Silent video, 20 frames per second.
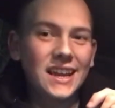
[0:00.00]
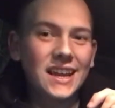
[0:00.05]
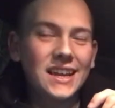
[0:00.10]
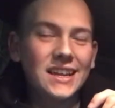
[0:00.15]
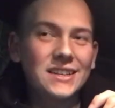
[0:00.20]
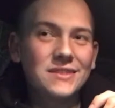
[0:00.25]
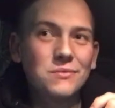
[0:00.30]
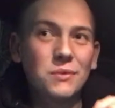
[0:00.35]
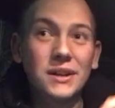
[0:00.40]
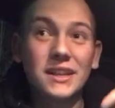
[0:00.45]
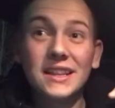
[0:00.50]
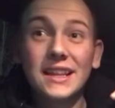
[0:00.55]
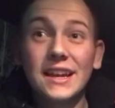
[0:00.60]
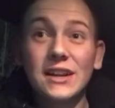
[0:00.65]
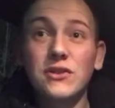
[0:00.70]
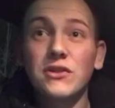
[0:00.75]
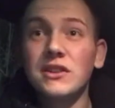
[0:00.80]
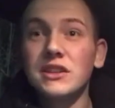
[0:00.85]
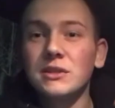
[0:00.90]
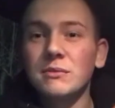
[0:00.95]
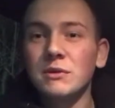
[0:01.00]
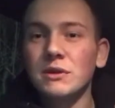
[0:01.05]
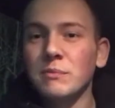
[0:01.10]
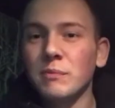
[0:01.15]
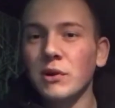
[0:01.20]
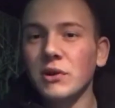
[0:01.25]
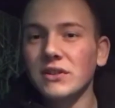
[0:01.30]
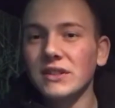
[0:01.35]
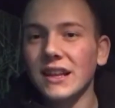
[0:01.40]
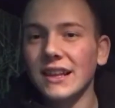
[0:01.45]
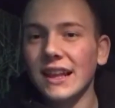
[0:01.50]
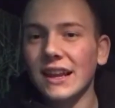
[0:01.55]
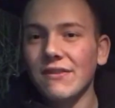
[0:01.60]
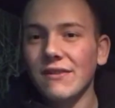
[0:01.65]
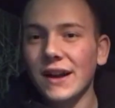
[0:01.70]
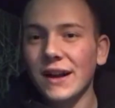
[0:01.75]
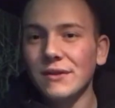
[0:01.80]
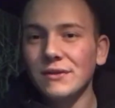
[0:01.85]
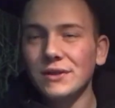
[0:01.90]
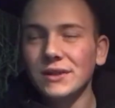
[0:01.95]
is one of their Christmas box that they
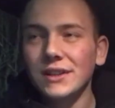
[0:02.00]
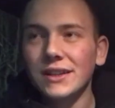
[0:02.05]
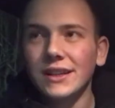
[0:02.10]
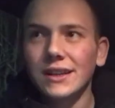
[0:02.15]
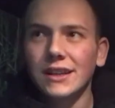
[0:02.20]
found,